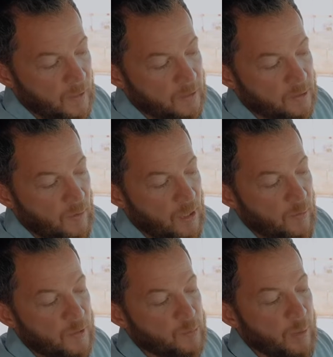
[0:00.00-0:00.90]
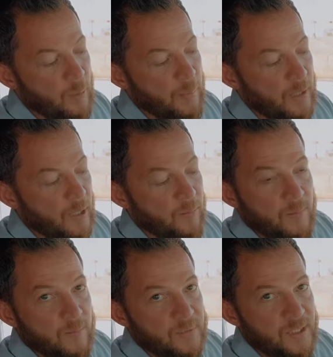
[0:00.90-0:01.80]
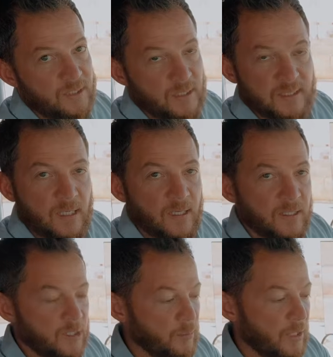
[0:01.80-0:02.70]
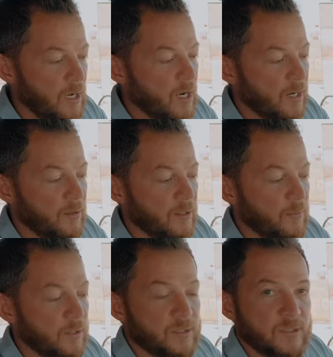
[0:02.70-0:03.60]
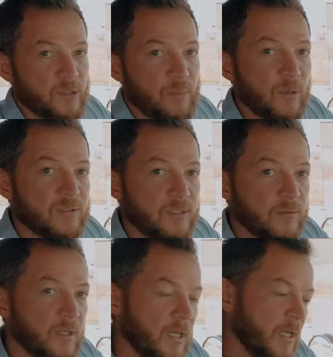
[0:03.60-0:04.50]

So always bump it up just a tiny bit higher than what you're supposed to.